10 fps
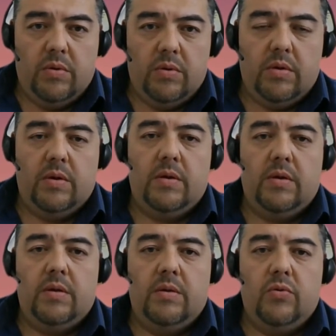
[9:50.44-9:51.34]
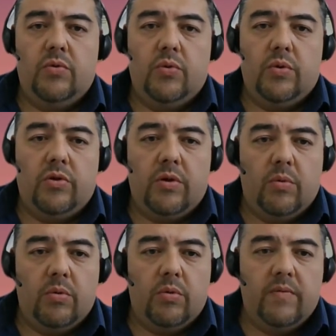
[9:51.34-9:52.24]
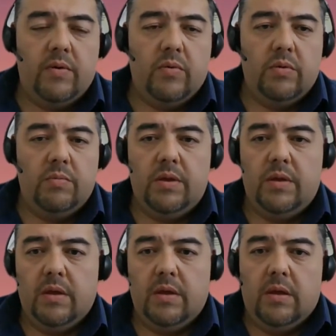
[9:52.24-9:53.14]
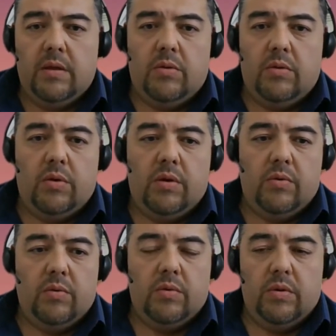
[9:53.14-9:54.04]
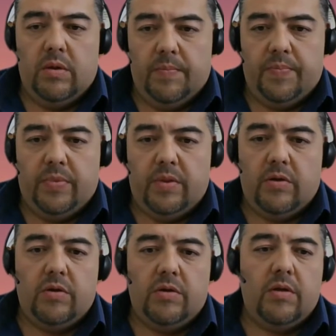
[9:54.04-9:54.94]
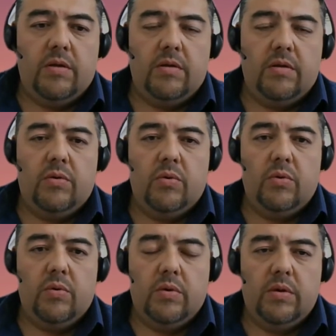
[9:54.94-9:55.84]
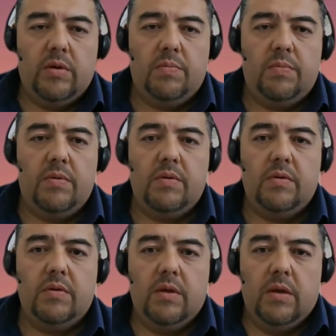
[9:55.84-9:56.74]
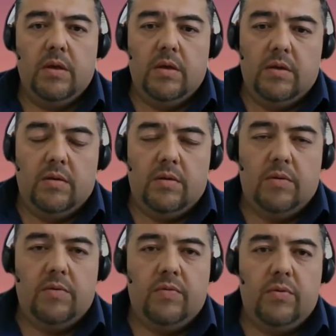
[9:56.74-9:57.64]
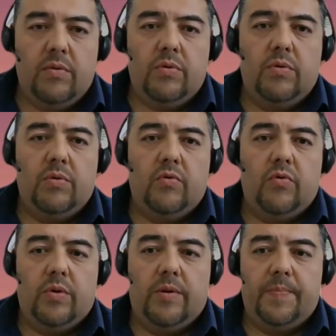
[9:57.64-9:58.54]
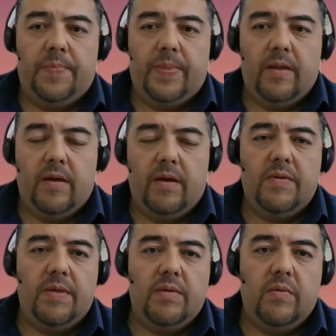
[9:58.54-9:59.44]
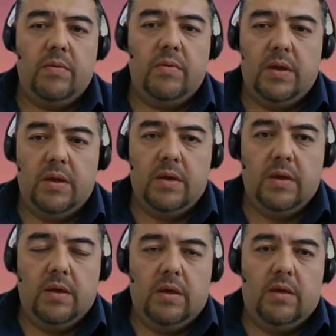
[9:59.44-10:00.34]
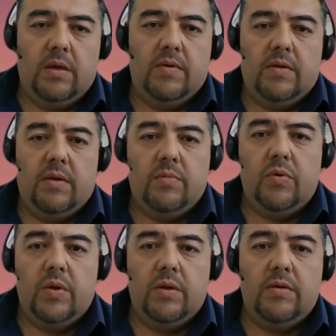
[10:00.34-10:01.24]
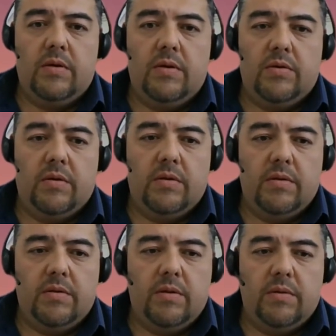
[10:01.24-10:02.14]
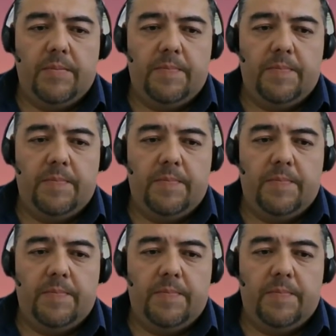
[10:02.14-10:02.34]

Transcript: Rukhshona Jamulova, who will be talking on Tajikistan and her experience. The floor is yours, Rukhshona. After that, we'll be having some Q&A session. Thank you.